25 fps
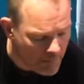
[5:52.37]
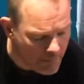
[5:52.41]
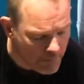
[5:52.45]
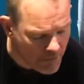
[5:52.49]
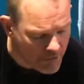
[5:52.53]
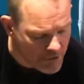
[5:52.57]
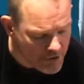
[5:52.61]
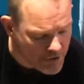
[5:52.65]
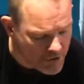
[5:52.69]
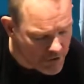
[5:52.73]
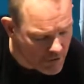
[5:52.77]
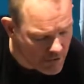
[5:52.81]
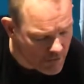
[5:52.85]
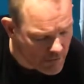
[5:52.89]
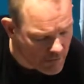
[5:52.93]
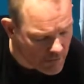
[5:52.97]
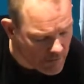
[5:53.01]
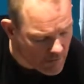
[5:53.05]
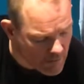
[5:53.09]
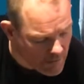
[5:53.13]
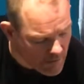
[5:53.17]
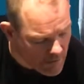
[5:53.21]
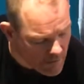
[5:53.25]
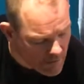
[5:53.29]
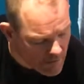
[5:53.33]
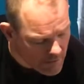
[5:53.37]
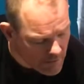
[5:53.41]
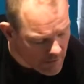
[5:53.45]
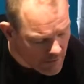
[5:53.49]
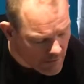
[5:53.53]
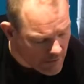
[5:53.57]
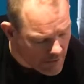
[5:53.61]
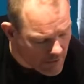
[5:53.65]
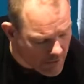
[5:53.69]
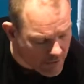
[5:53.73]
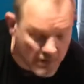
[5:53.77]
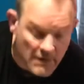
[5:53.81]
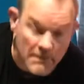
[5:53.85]
put your
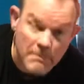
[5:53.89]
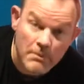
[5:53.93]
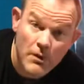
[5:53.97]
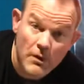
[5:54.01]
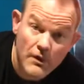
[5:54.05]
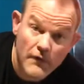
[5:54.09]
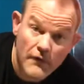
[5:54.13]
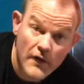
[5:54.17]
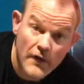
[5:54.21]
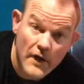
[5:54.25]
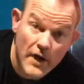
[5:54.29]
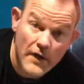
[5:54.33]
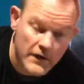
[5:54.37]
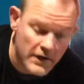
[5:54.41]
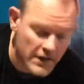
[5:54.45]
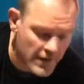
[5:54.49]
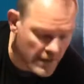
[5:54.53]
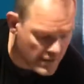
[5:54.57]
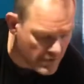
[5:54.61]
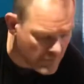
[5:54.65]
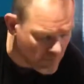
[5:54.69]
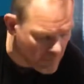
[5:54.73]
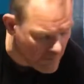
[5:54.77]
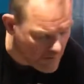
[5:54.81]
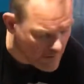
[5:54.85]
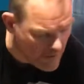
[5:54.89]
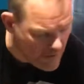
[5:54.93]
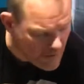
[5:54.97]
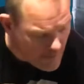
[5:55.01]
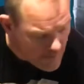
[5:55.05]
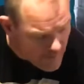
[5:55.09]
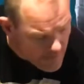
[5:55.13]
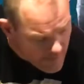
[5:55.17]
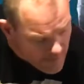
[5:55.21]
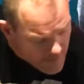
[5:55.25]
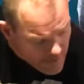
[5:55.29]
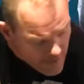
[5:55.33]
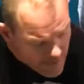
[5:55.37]
like a 3.5 connector in
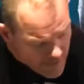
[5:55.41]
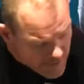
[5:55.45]
there.